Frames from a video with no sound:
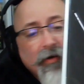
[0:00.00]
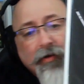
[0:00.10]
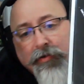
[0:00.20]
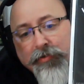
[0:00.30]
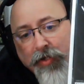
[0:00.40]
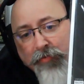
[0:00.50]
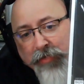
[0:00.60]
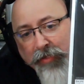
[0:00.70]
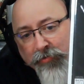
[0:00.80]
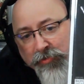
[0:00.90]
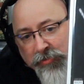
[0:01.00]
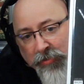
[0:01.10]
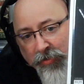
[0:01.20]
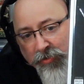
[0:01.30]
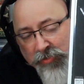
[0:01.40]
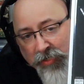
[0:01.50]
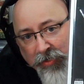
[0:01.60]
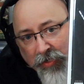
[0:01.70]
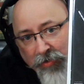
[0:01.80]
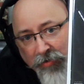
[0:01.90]
Tom Taylor
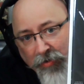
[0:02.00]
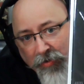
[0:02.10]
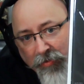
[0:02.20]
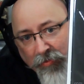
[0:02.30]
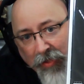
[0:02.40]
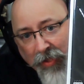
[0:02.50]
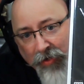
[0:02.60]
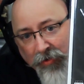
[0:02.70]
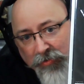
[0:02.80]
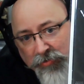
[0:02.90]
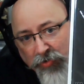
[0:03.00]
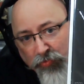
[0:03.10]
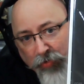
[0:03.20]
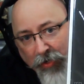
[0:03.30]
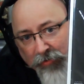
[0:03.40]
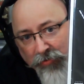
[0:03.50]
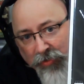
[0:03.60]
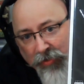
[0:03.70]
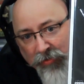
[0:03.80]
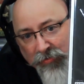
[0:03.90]
signing. That is great. Look
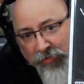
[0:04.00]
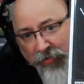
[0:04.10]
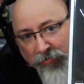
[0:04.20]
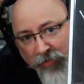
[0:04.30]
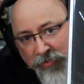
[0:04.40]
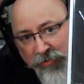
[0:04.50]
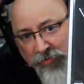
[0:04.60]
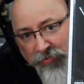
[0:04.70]
at Dick Grayson.